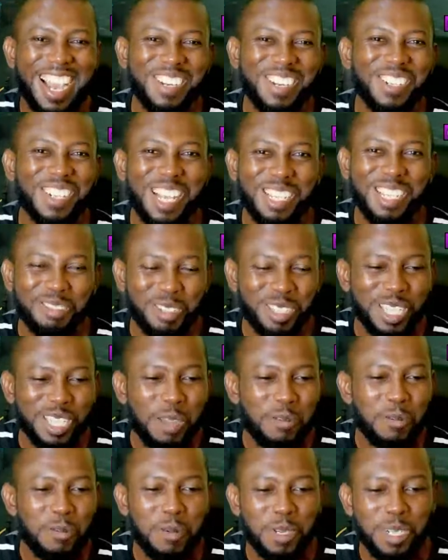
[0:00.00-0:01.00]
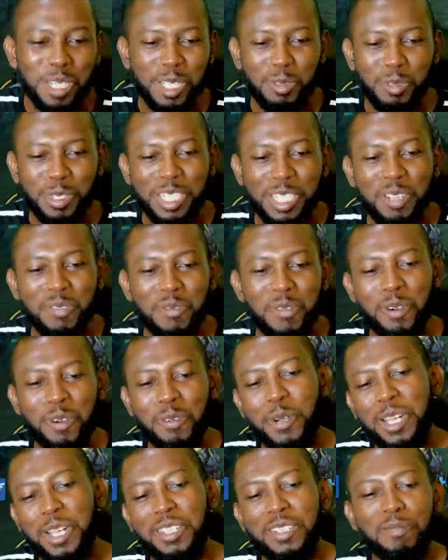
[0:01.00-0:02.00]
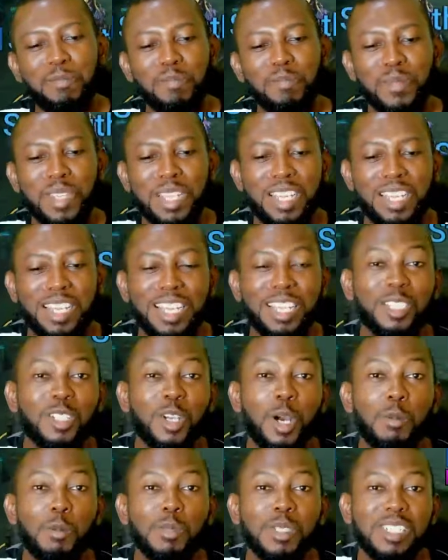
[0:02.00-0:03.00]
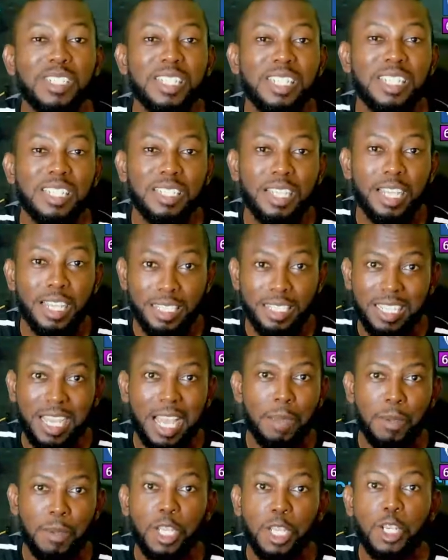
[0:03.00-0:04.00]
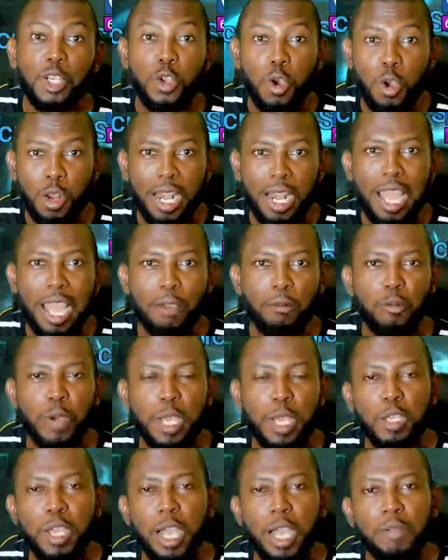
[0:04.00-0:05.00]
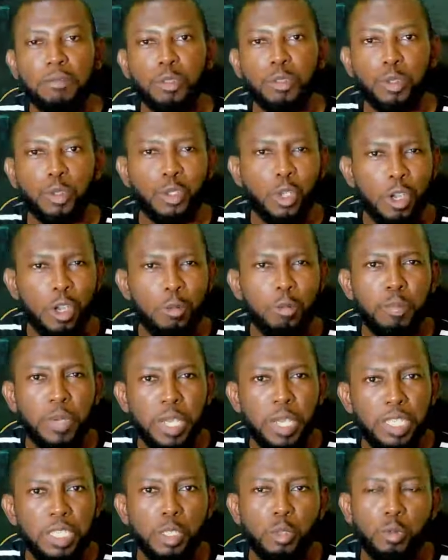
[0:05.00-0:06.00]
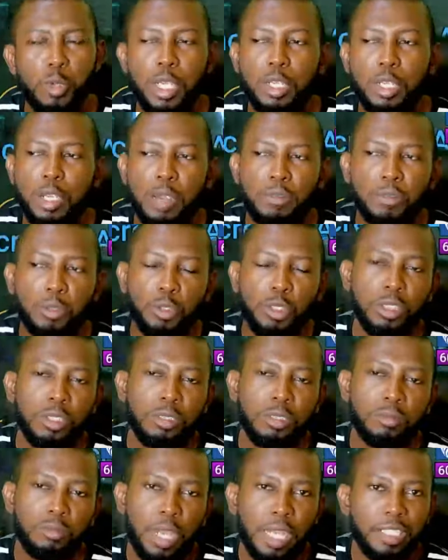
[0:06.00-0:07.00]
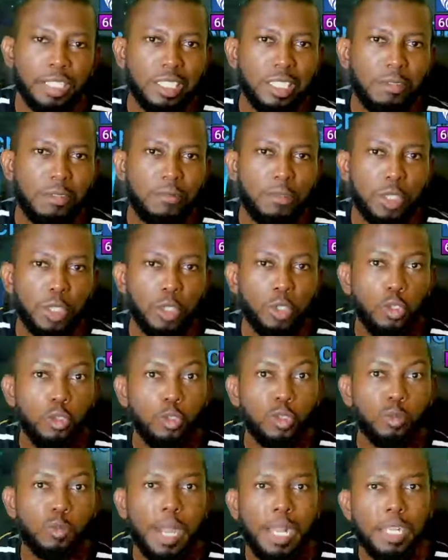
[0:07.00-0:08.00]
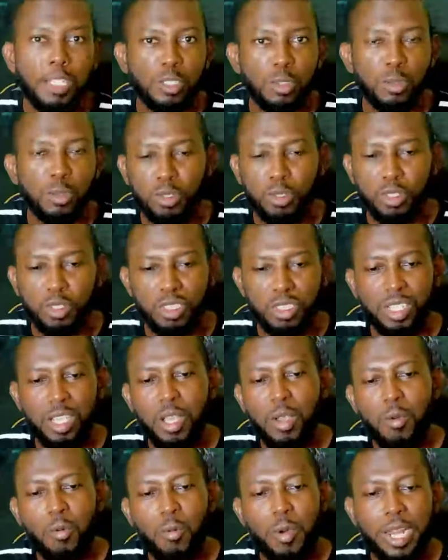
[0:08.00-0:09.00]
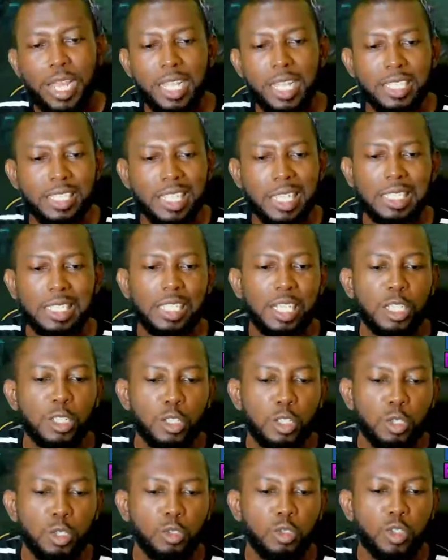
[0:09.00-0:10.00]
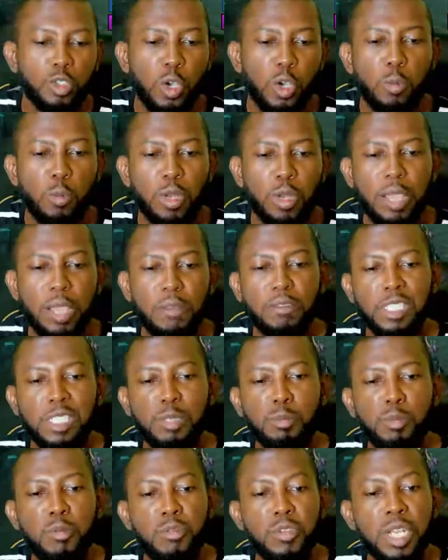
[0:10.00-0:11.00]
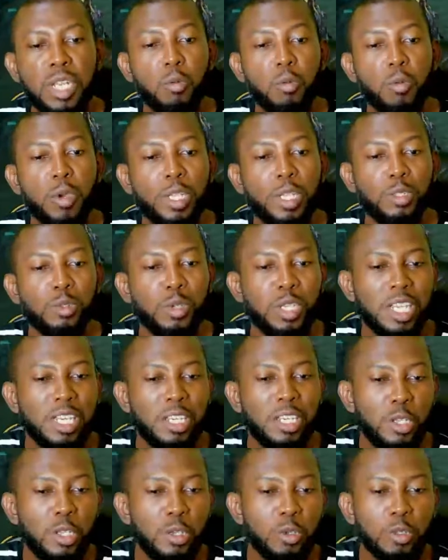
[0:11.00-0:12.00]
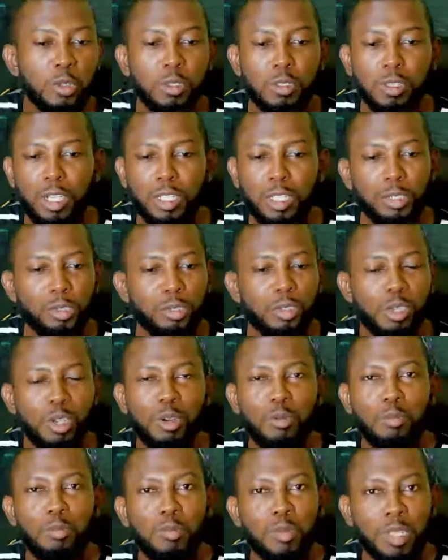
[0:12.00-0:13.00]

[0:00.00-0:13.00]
I know that's what everybody is waiting for. Well, it comes in a time in your life where you have to turn pages, where you have to achieve huge milestones, whether it's getting a new job, whether it's moving away to a new country or,